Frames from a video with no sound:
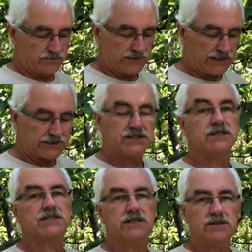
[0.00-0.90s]
that's
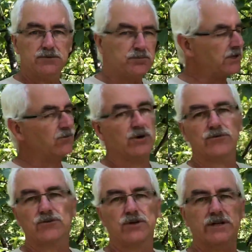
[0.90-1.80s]
easy. You pick one
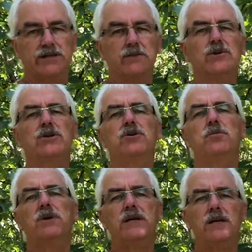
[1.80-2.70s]
fruit at a time. Look, you're
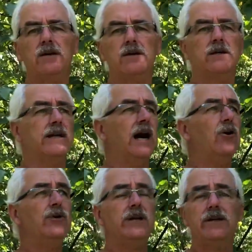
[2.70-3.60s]
picking on an
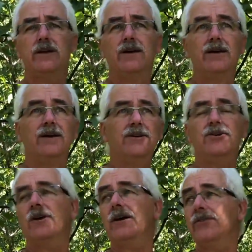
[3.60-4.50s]
outing.
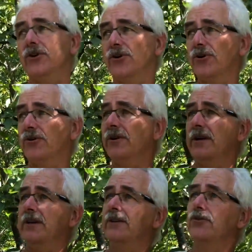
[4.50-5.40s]
You're not in a
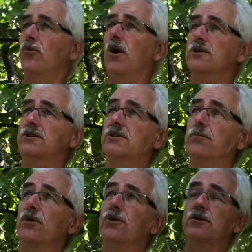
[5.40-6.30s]
hurry. You watch the
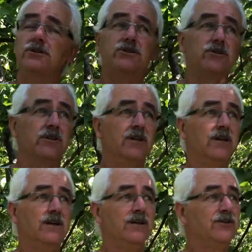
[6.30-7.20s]
birds.
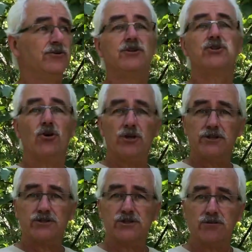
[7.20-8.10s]
You enjoy
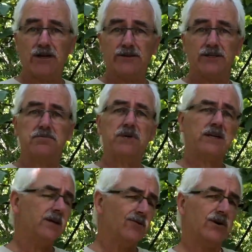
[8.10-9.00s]
the surroundings.
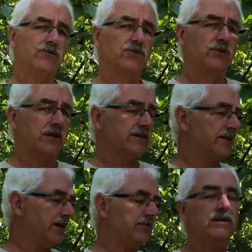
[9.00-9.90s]
Picking one fruit at a
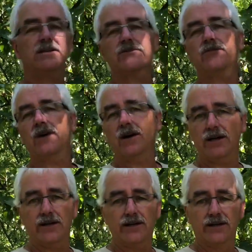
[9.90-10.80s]
time is
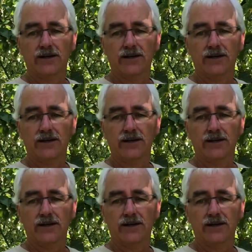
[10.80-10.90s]
fine.